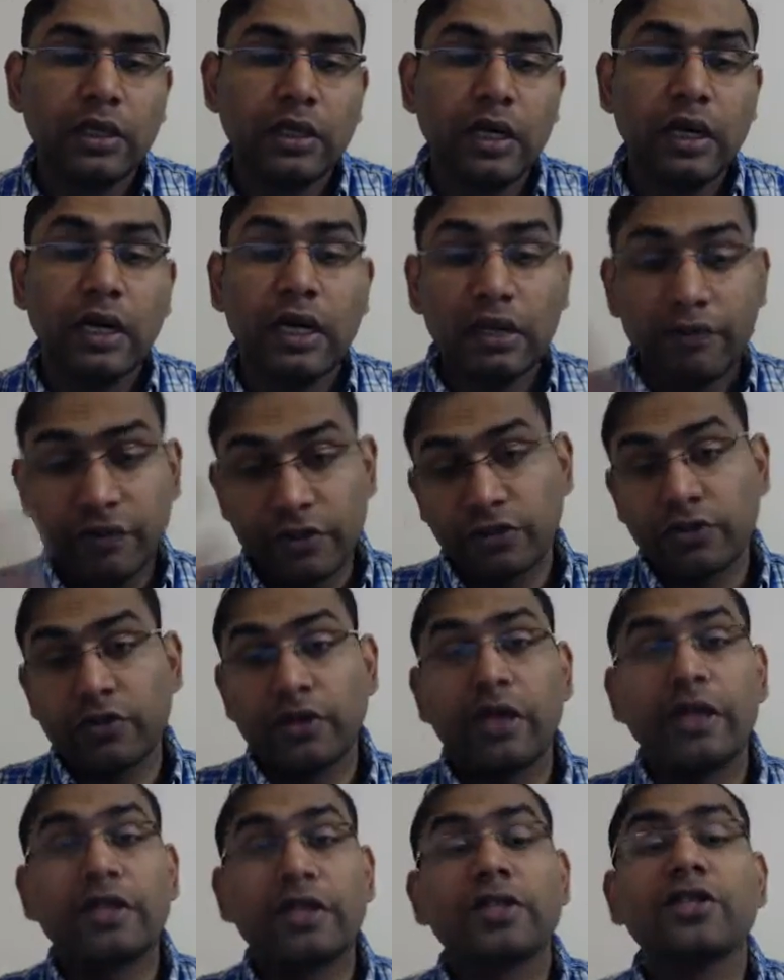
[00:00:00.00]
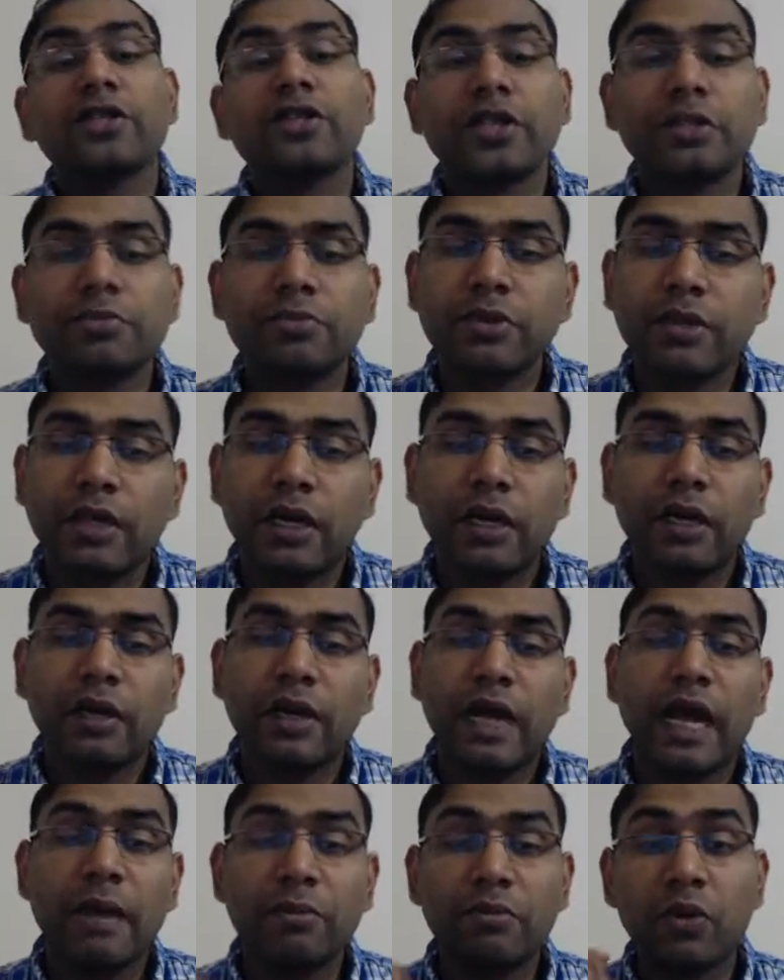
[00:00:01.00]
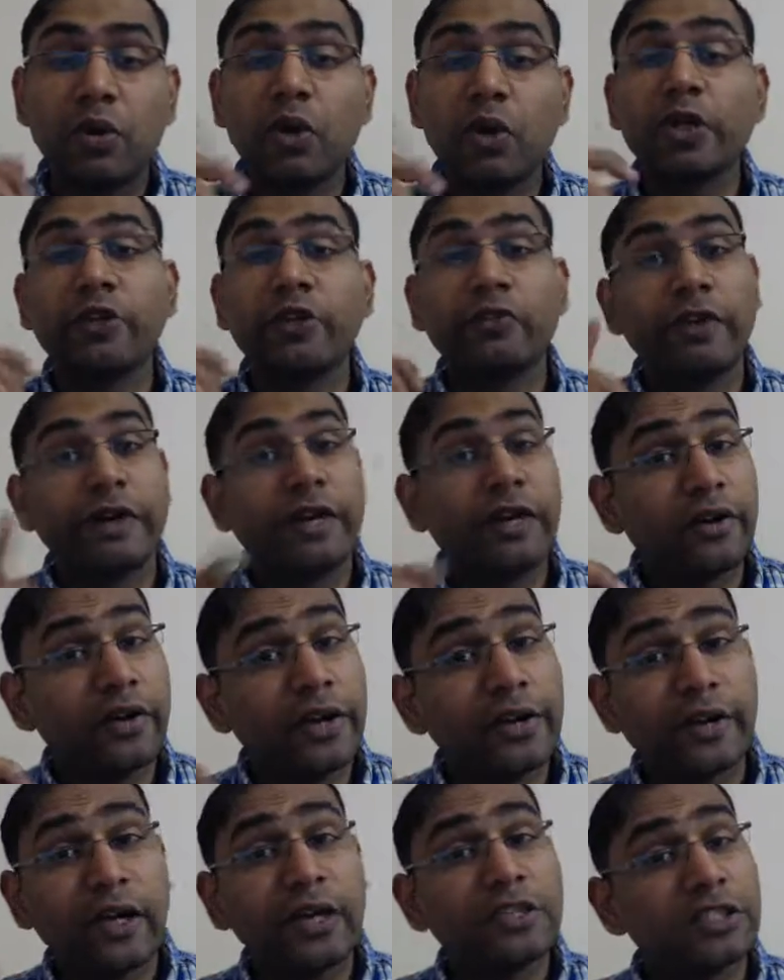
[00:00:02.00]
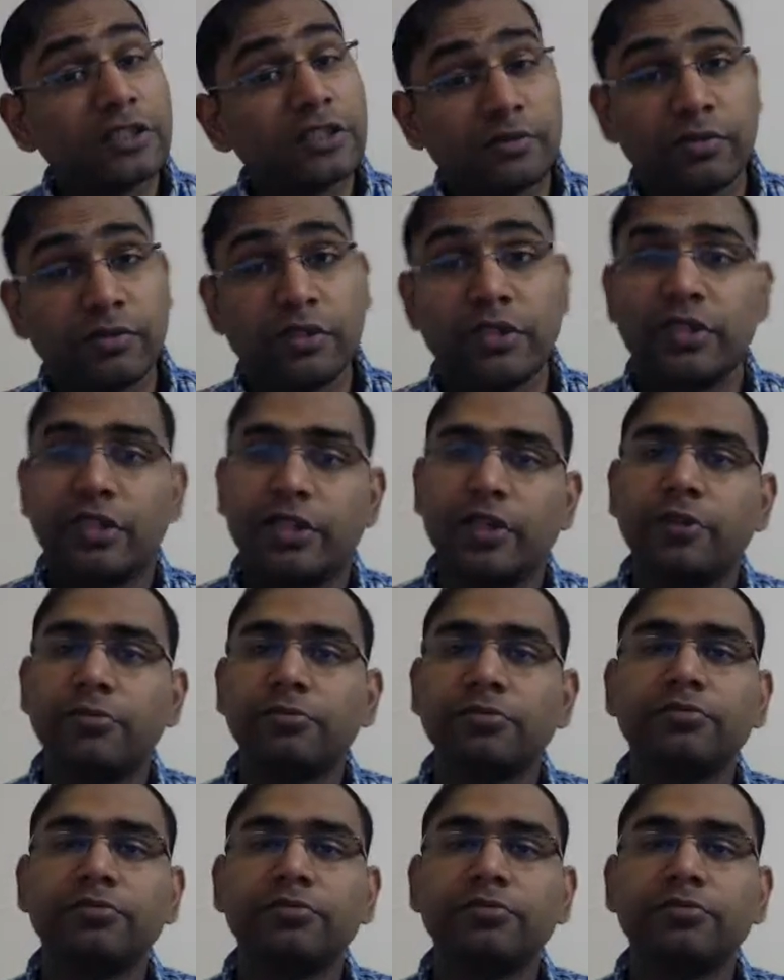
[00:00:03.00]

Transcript: If it's your relationships, I'm going to find a great relationship this year.